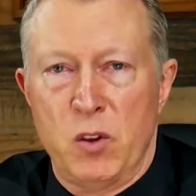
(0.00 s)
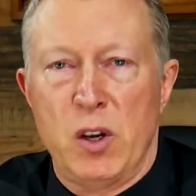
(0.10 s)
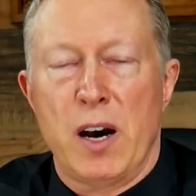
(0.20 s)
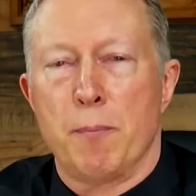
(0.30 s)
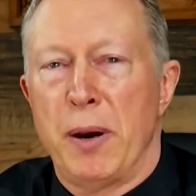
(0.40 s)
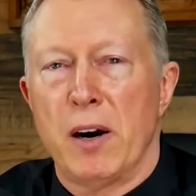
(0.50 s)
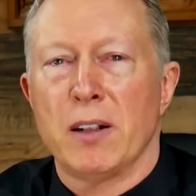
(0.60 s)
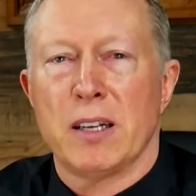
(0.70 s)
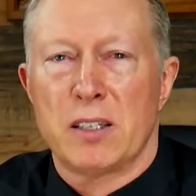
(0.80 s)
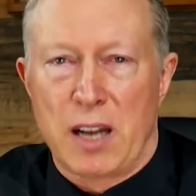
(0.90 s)
You got
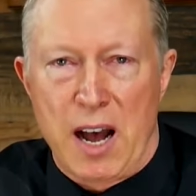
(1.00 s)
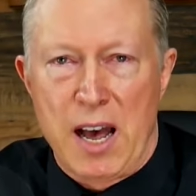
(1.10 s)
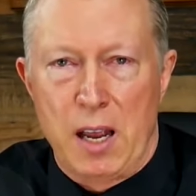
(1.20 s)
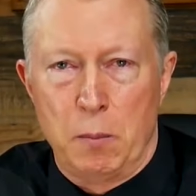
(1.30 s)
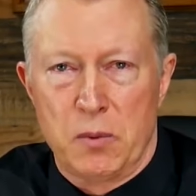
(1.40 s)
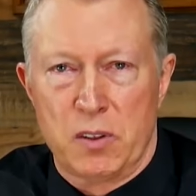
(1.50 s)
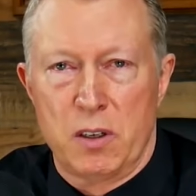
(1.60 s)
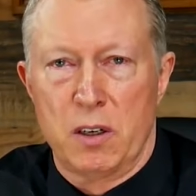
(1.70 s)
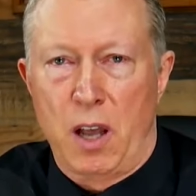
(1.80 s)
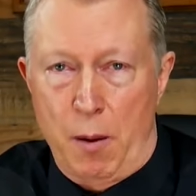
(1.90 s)
perilous
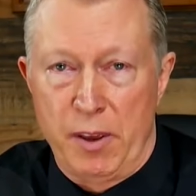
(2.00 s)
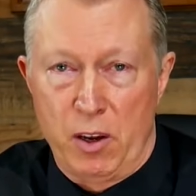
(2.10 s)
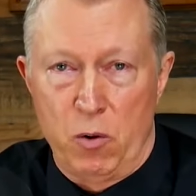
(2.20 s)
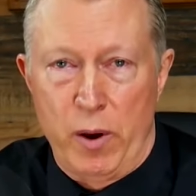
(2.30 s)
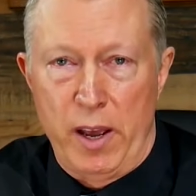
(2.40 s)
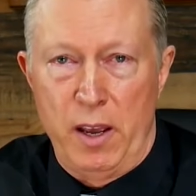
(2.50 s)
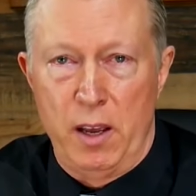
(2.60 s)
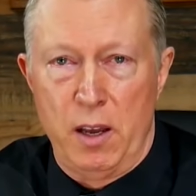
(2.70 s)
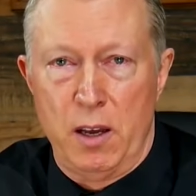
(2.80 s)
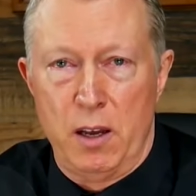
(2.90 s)
times coming your way.
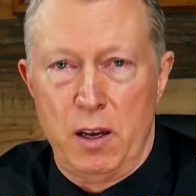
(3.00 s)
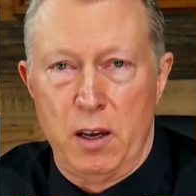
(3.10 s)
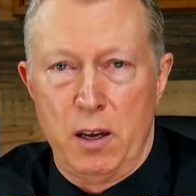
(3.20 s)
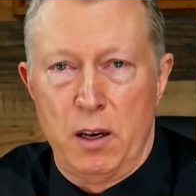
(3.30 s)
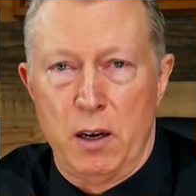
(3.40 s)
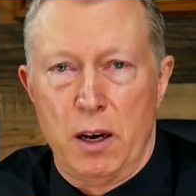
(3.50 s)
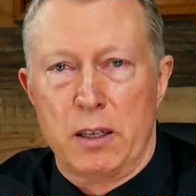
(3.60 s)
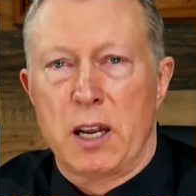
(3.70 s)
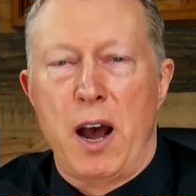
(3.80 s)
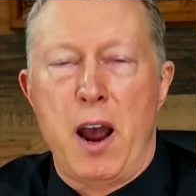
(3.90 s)

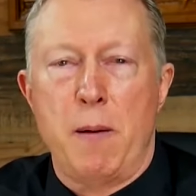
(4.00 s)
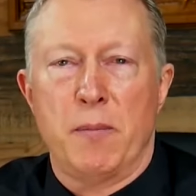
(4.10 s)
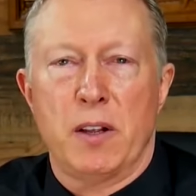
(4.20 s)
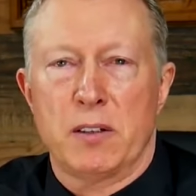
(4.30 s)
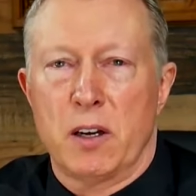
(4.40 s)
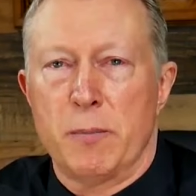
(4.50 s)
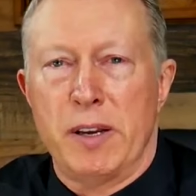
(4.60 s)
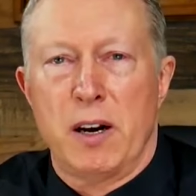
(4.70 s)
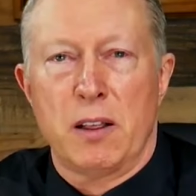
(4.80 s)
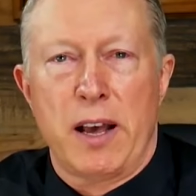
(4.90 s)
A time that's going to
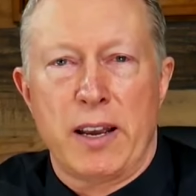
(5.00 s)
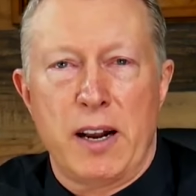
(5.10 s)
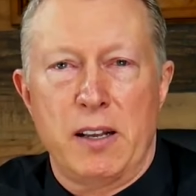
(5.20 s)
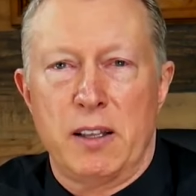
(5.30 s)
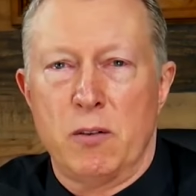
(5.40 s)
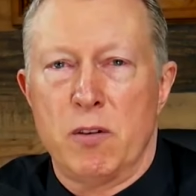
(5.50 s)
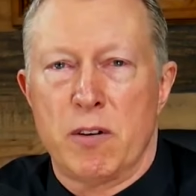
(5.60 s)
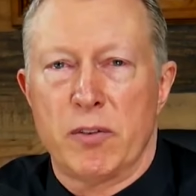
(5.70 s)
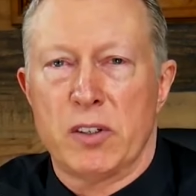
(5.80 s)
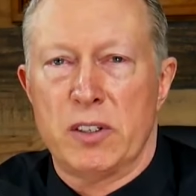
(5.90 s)
be unlike anything
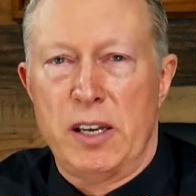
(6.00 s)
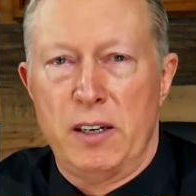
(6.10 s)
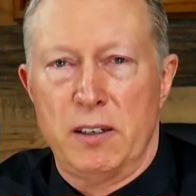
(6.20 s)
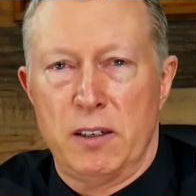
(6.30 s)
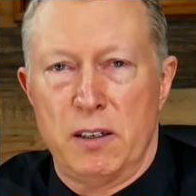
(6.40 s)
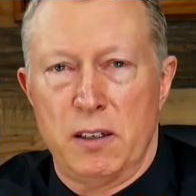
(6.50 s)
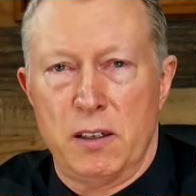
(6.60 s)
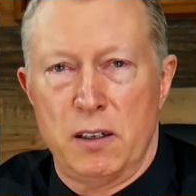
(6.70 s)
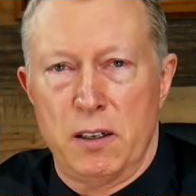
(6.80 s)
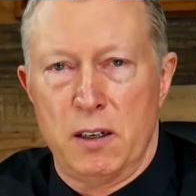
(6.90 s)
we've ever seen.
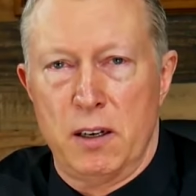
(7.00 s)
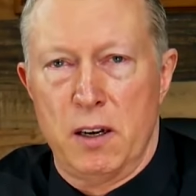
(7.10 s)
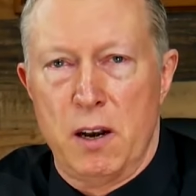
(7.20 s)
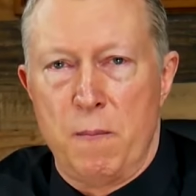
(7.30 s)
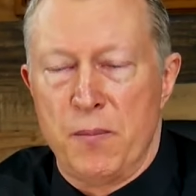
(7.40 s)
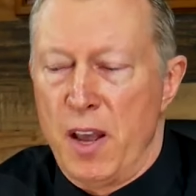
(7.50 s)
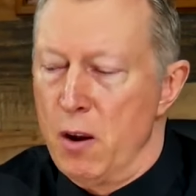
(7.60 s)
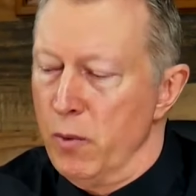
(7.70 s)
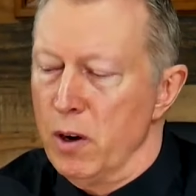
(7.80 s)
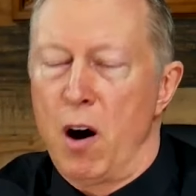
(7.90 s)

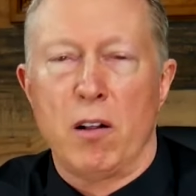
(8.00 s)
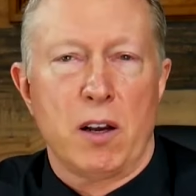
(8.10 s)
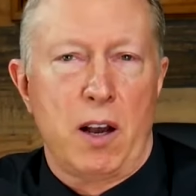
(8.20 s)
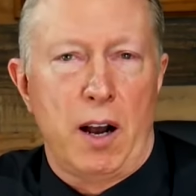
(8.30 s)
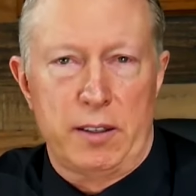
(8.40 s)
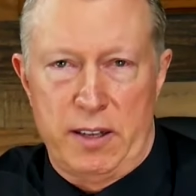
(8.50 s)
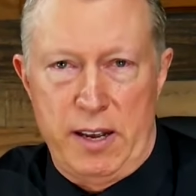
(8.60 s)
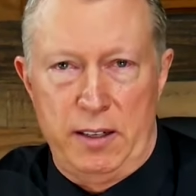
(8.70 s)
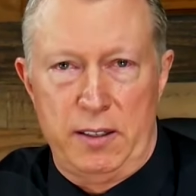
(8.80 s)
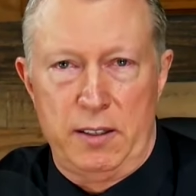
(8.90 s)
And when Holocaust
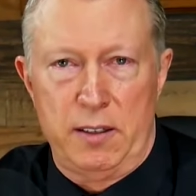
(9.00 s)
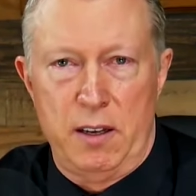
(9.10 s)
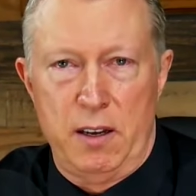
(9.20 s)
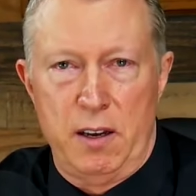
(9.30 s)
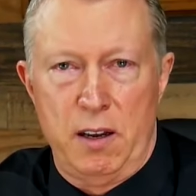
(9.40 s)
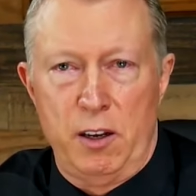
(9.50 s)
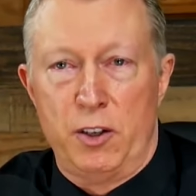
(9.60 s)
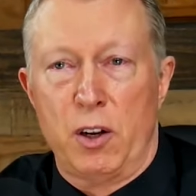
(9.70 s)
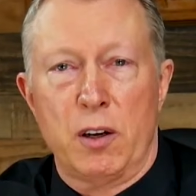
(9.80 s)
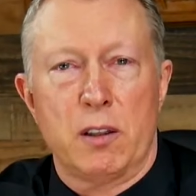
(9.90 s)
hits,
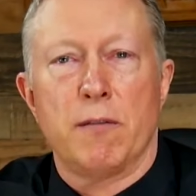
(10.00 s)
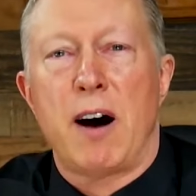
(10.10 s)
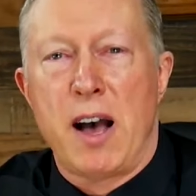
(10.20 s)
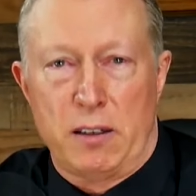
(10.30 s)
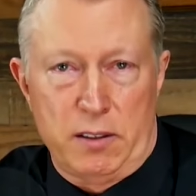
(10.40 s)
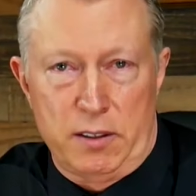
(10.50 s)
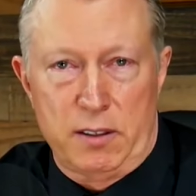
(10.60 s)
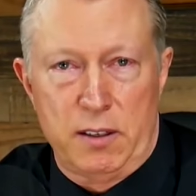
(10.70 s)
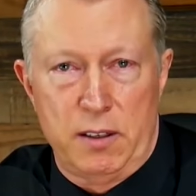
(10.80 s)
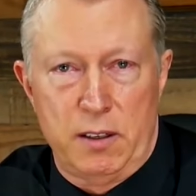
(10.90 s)
you should look at the
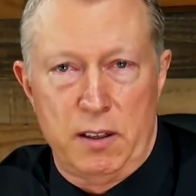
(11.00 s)
vials.